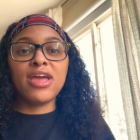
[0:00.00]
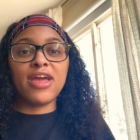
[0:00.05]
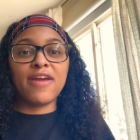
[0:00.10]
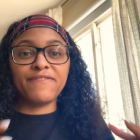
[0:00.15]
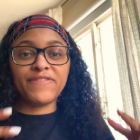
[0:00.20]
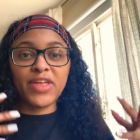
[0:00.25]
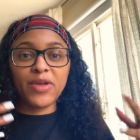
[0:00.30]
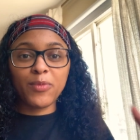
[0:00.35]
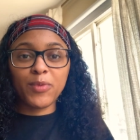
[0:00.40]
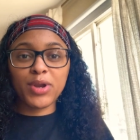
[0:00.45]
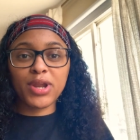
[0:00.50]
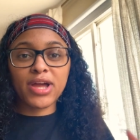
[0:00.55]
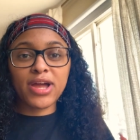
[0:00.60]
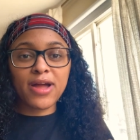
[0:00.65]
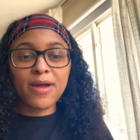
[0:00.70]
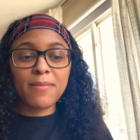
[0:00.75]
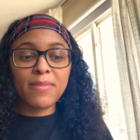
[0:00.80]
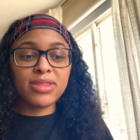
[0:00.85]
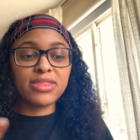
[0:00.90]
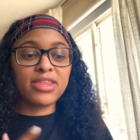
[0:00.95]
If they want to
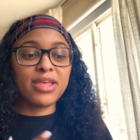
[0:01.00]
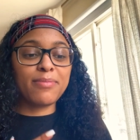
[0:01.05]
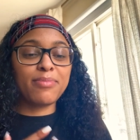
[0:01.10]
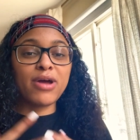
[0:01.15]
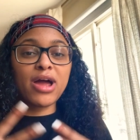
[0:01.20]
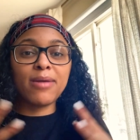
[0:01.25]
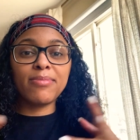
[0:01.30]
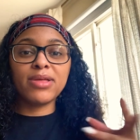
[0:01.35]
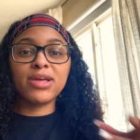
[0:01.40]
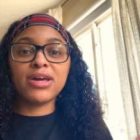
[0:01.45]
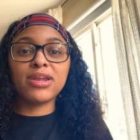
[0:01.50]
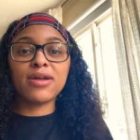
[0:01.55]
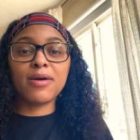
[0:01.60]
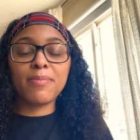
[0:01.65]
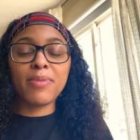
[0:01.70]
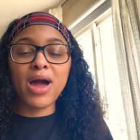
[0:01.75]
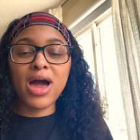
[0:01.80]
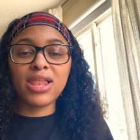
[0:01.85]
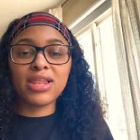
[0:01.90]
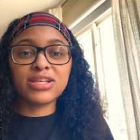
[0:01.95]
come in, they're probably going to
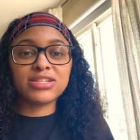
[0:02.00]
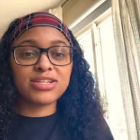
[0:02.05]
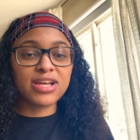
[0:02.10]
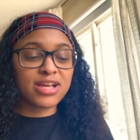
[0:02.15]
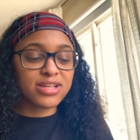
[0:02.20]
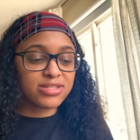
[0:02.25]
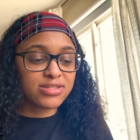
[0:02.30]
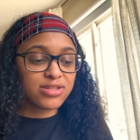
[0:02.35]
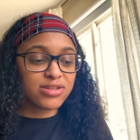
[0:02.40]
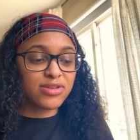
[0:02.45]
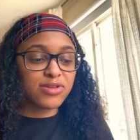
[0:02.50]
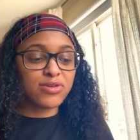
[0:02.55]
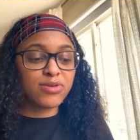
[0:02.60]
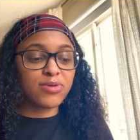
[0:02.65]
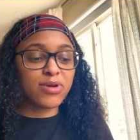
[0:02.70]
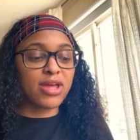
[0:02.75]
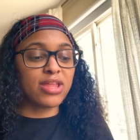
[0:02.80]
apologize to you.